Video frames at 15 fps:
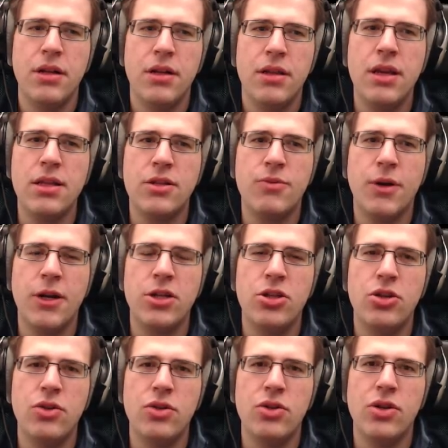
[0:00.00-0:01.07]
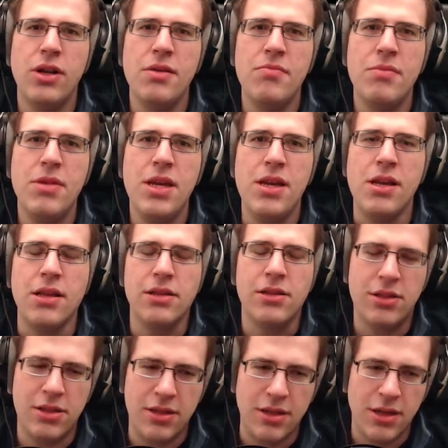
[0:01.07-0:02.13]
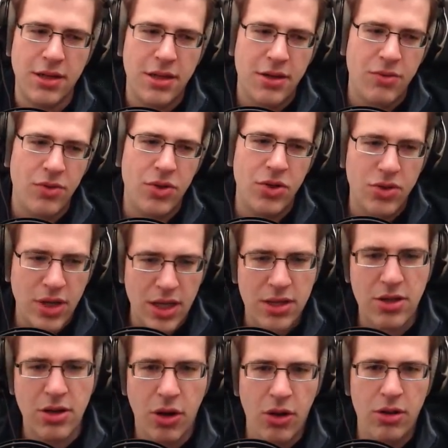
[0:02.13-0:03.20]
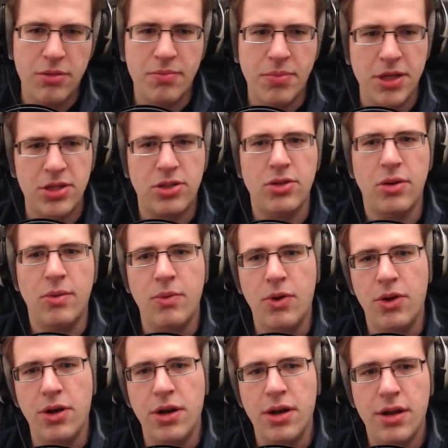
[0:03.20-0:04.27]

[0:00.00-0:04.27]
That's what it usually means when you get called by someone.